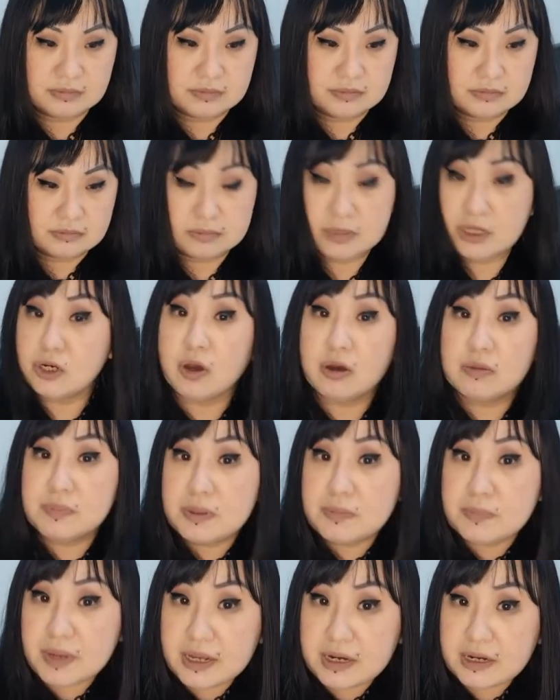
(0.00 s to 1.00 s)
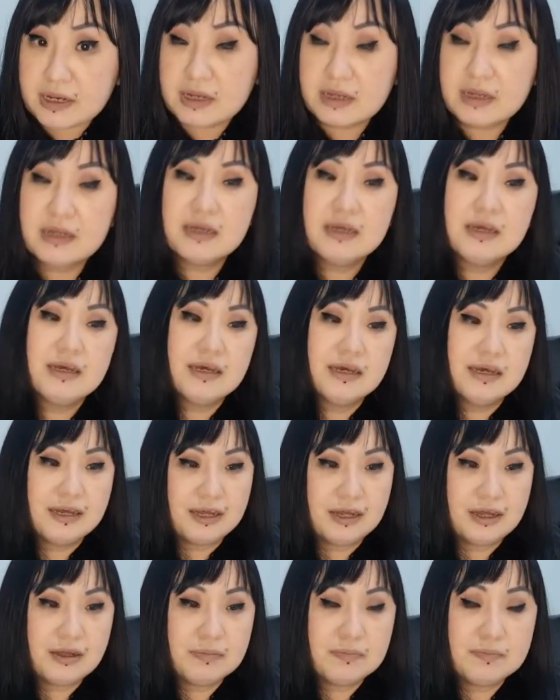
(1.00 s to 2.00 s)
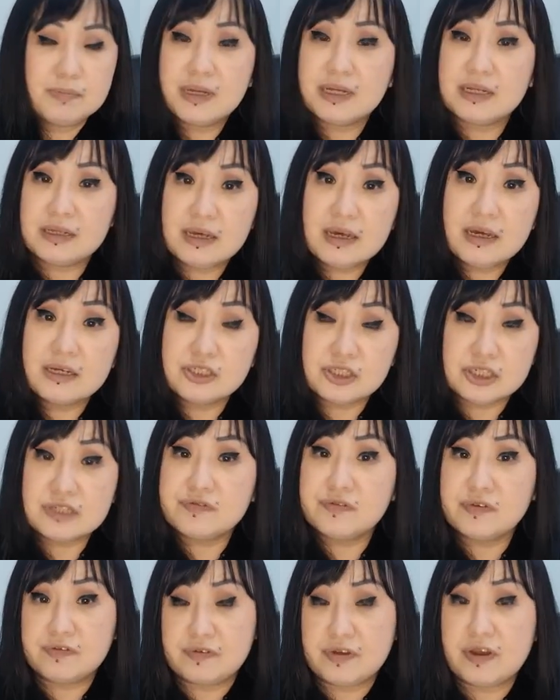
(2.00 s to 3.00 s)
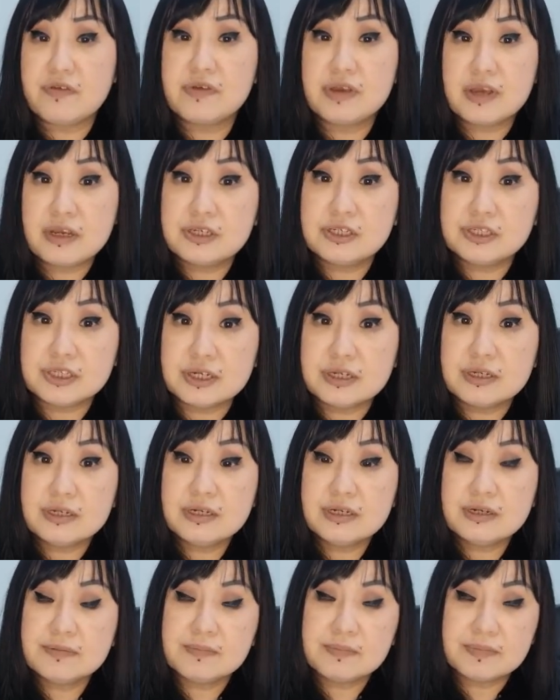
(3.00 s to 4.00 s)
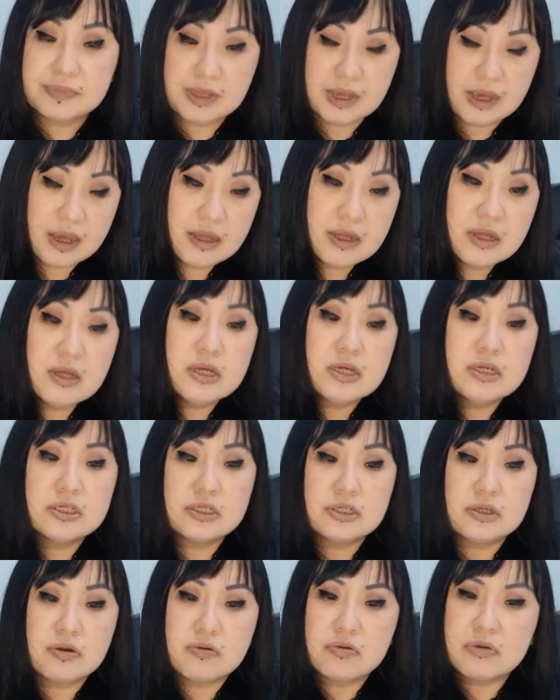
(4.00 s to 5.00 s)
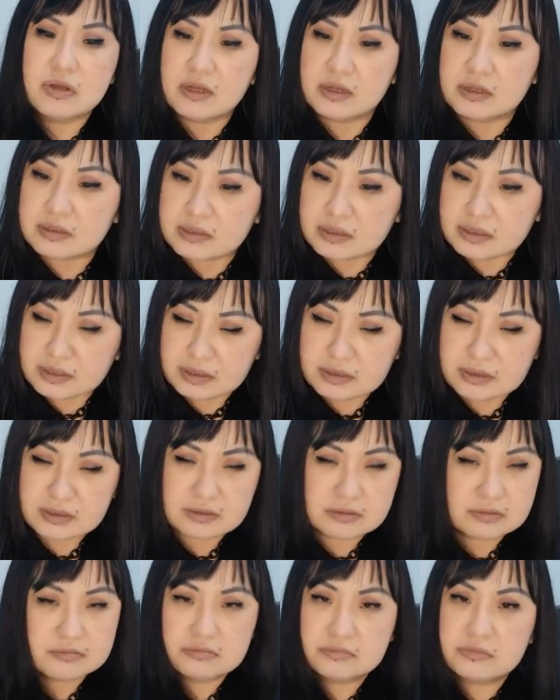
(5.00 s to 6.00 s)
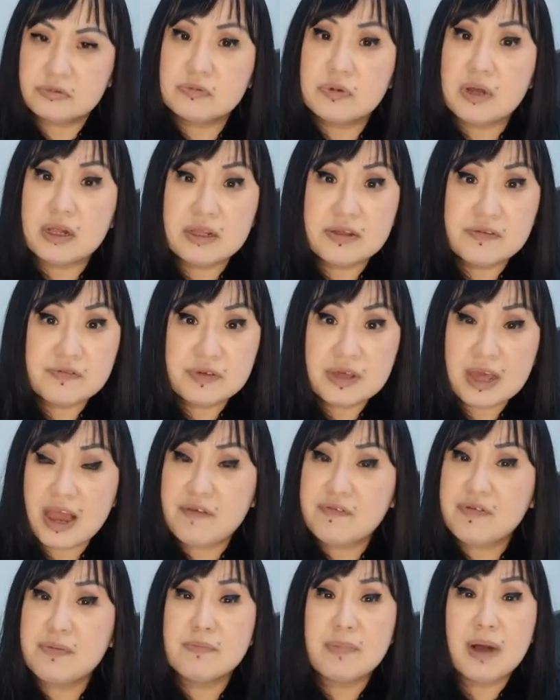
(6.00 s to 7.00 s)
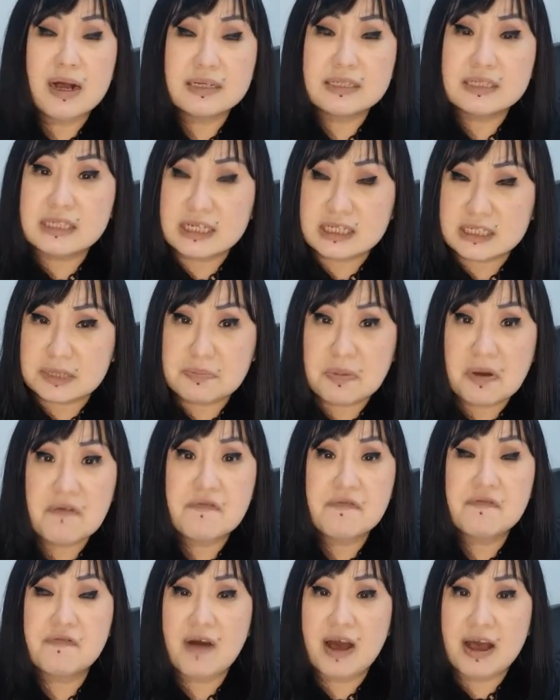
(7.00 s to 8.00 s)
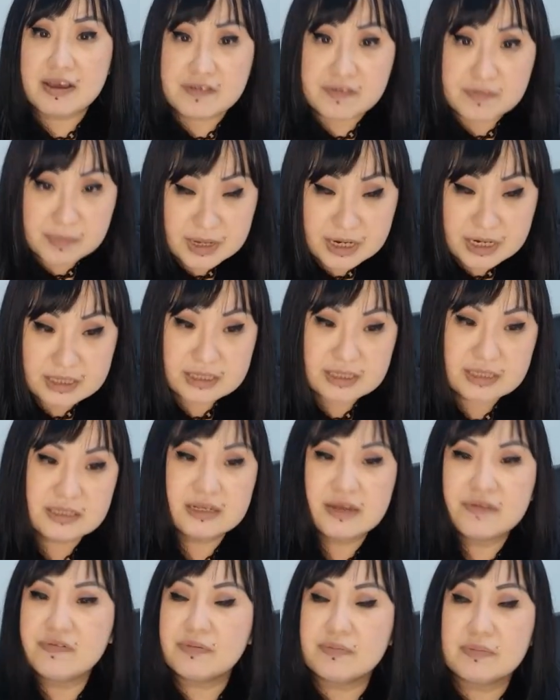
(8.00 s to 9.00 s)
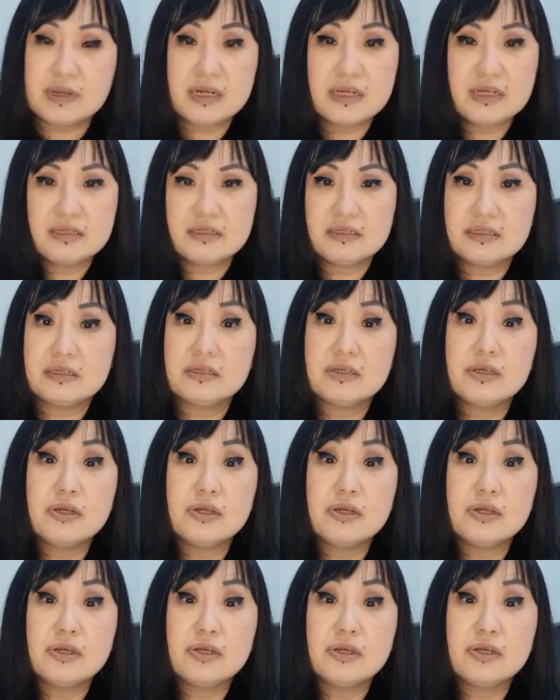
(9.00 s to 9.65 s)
may not be better, but yeah, just for variation. Yeah, so if every mask takes about 5 minutes, 7 minutes,